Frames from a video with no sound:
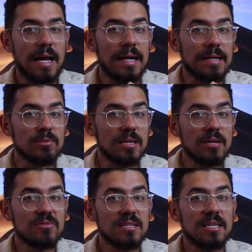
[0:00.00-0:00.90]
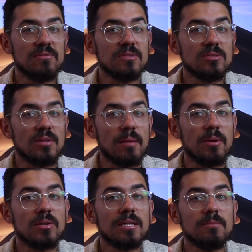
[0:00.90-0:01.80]
And I would love to give it to the
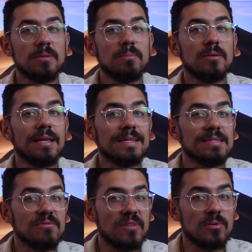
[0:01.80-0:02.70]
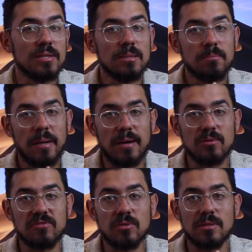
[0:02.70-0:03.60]
American people as a very
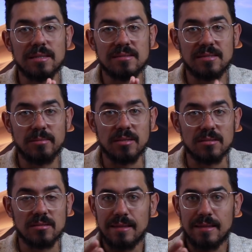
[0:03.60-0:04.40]
powerful stimulus.